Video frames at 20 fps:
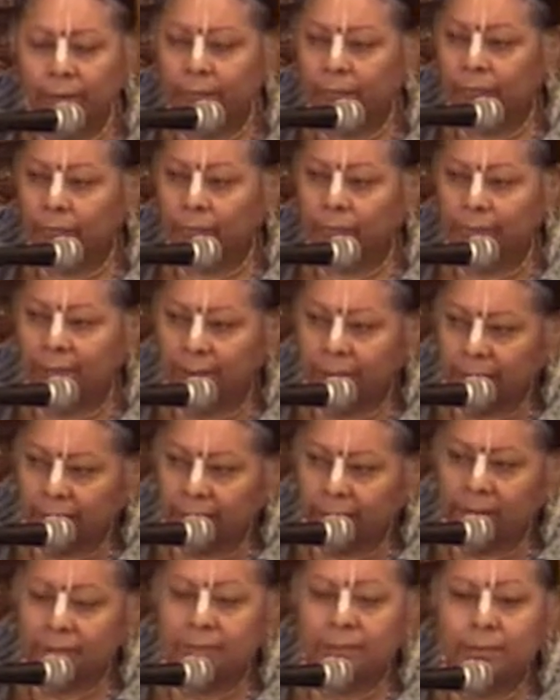for many
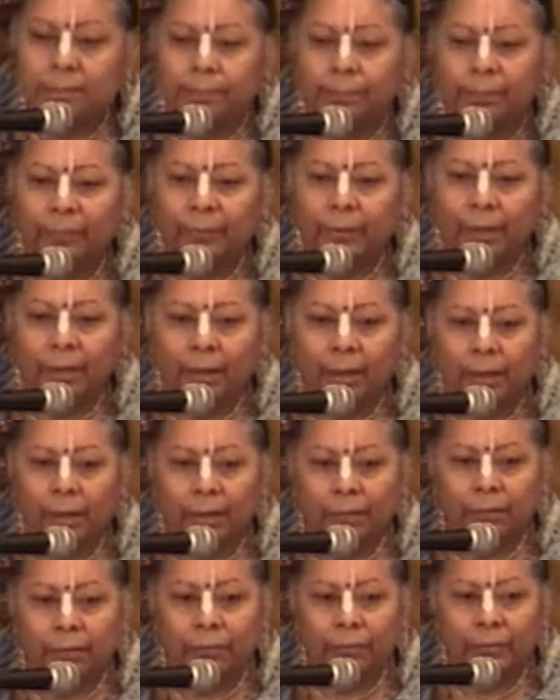years.
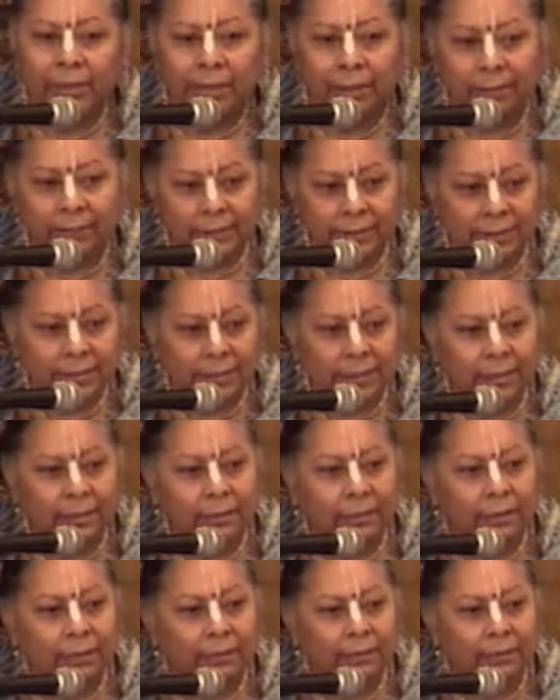And we have
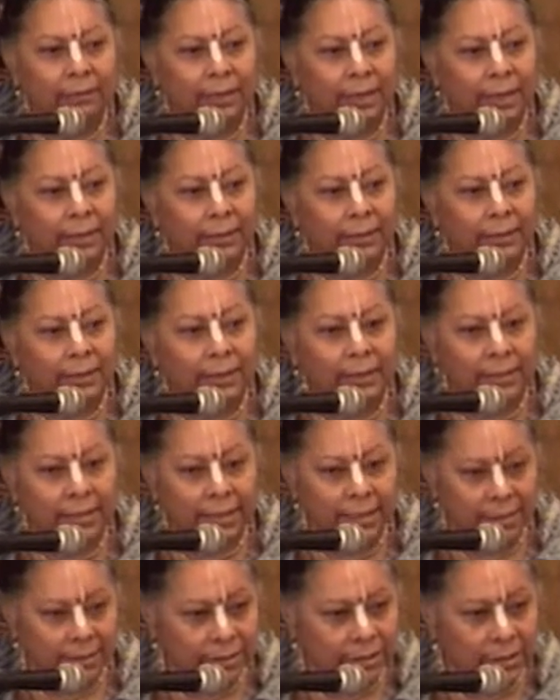seen that in
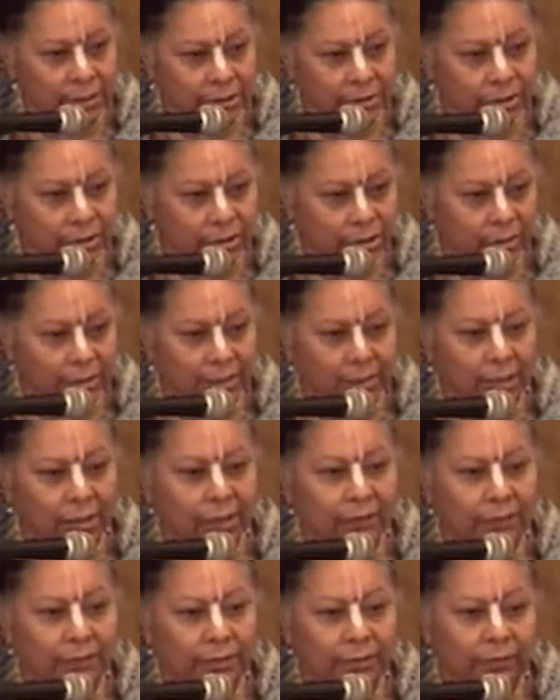his history
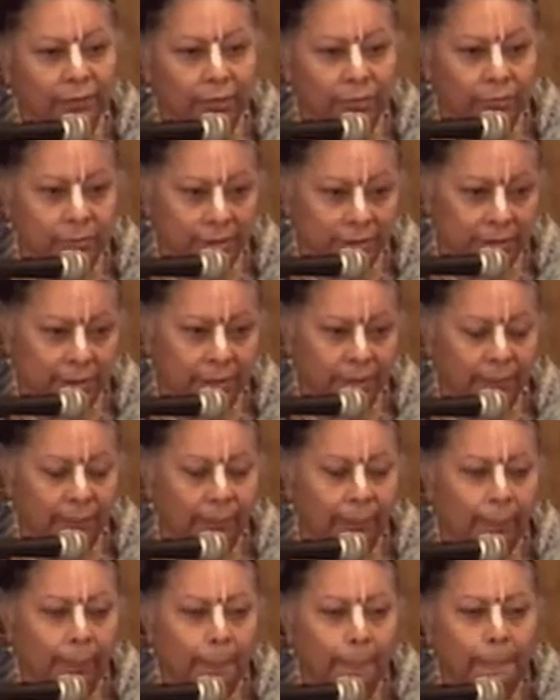of a devotee,
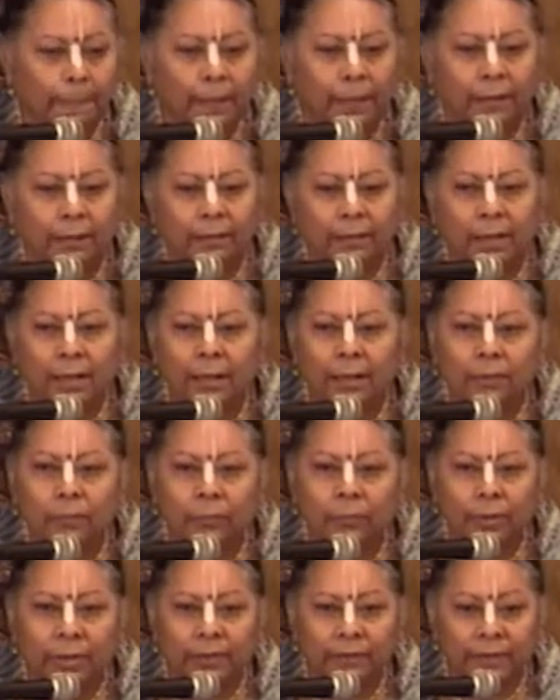that
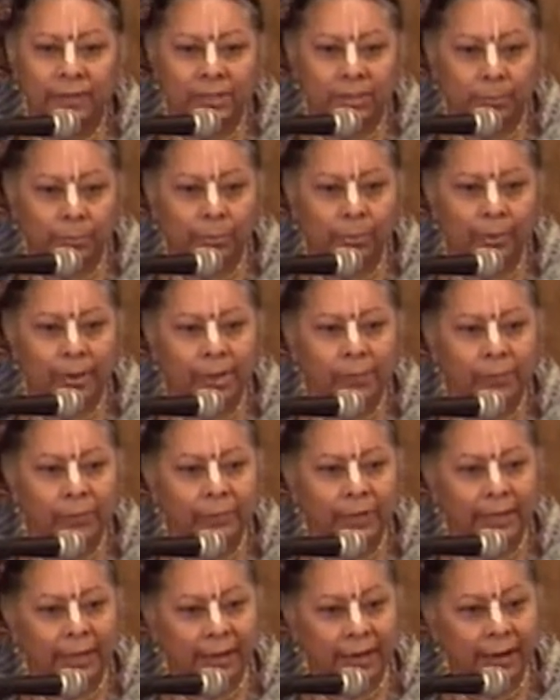one of his
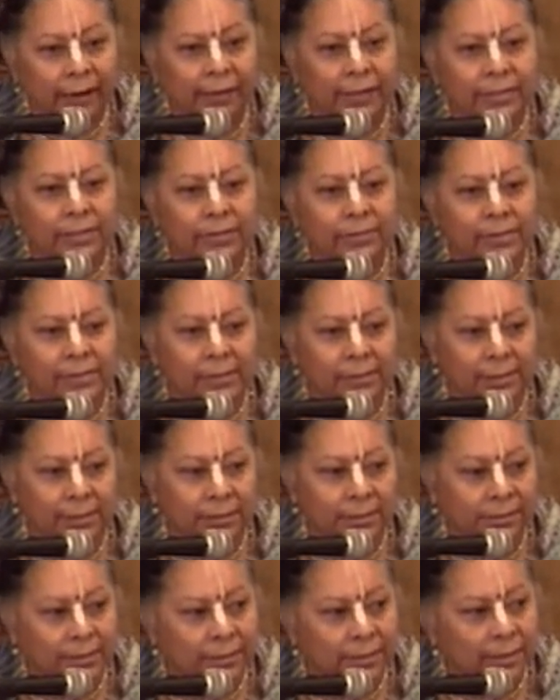primary
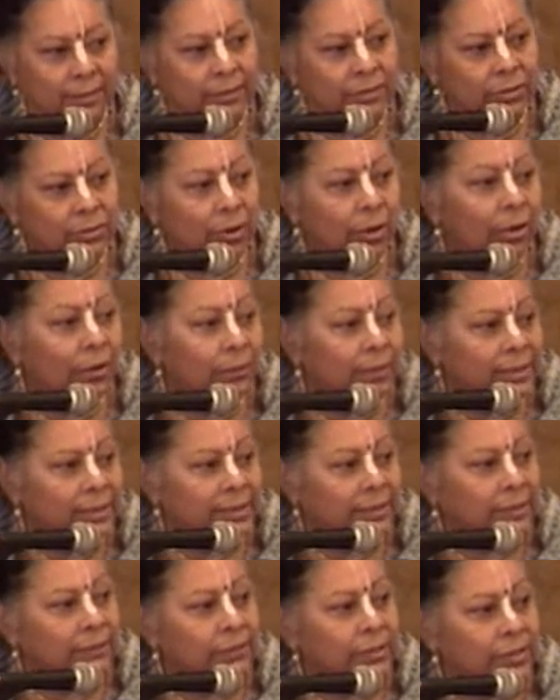characteristics is to always
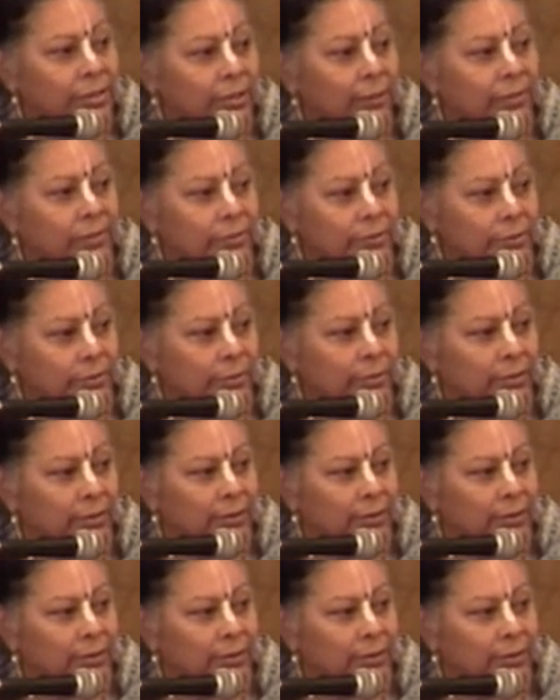give shelter.